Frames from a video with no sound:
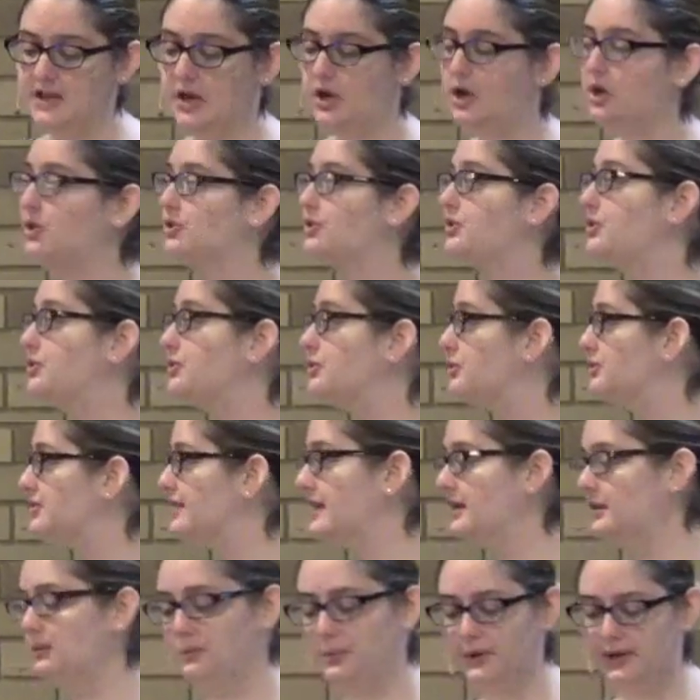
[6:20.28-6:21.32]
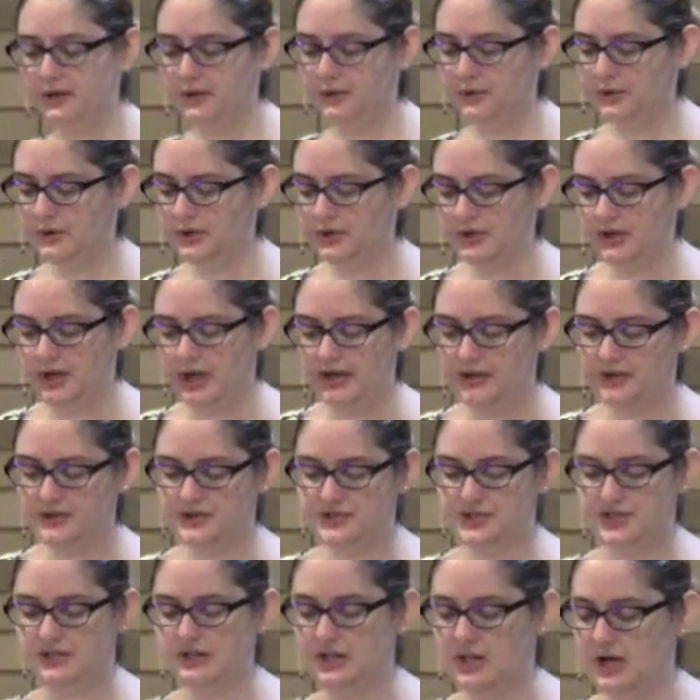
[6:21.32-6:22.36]
Her newly widowed
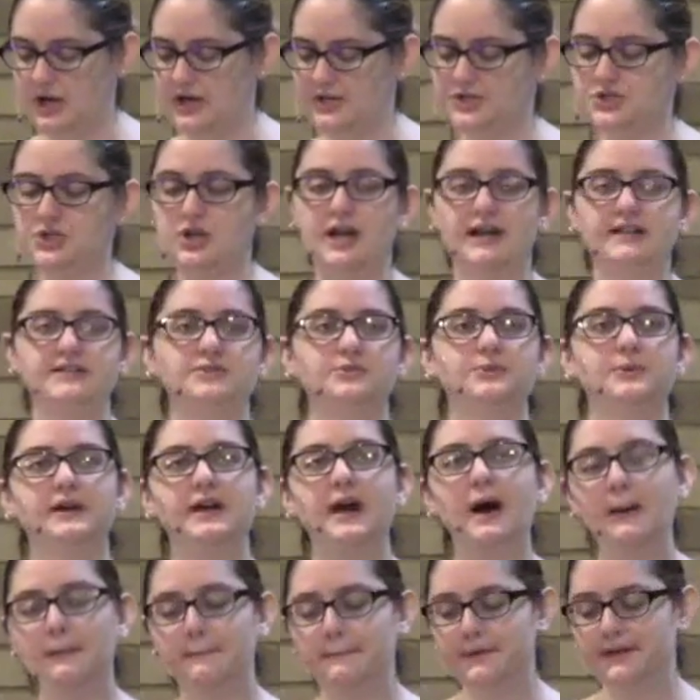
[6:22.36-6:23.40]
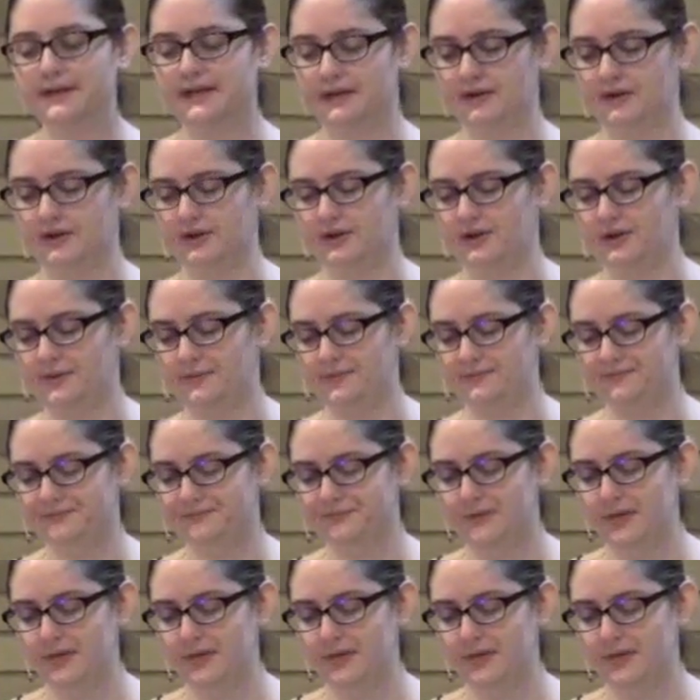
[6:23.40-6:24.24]
daughters-in-law try to accompany her,